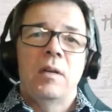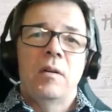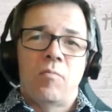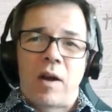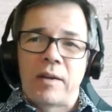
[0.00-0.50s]

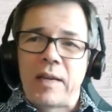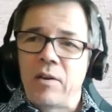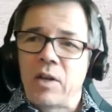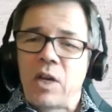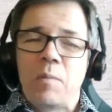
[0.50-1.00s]
Write
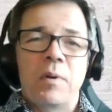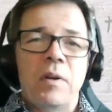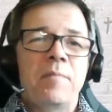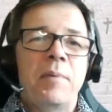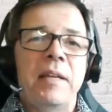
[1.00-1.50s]
down a couple
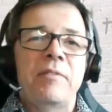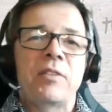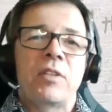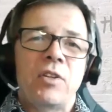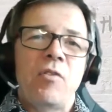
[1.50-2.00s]
of beliefs
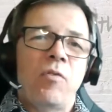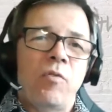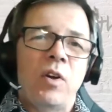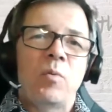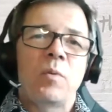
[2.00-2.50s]
that you
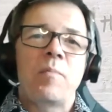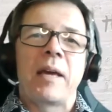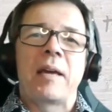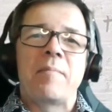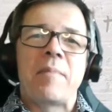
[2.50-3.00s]
feel would
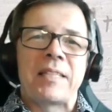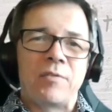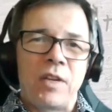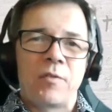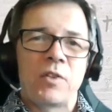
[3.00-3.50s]
make a massive
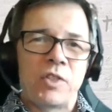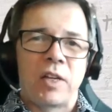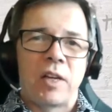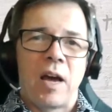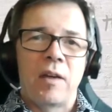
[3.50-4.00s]
difference to
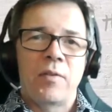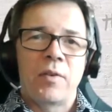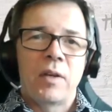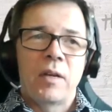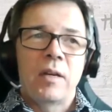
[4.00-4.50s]
your life,
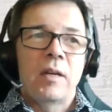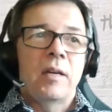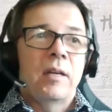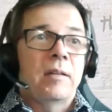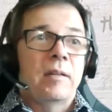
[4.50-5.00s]

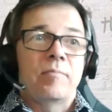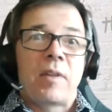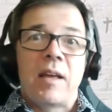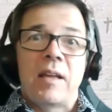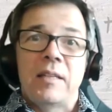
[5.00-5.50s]

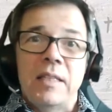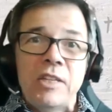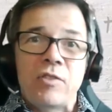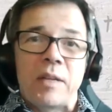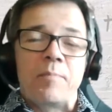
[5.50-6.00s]
and
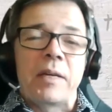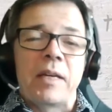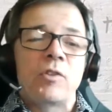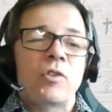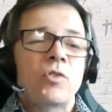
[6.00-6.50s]
literally
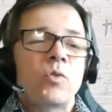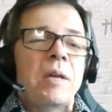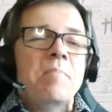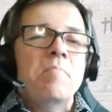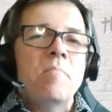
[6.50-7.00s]
begin just to
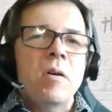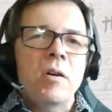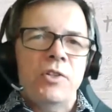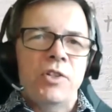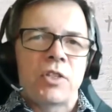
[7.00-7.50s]

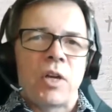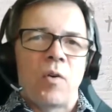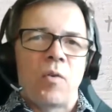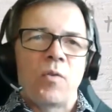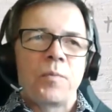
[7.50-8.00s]
immerse
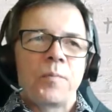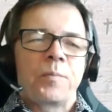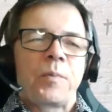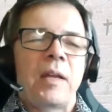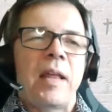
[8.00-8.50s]
yourself
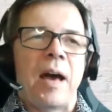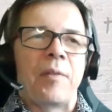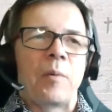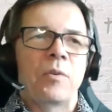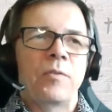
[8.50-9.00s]
in how
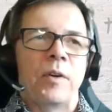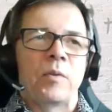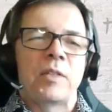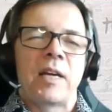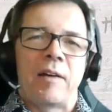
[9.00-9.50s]
that would feel
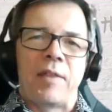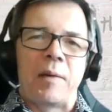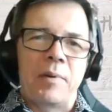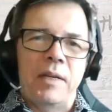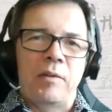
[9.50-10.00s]
to have
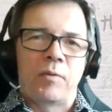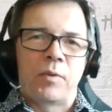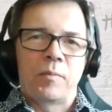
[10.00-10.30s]
that belief.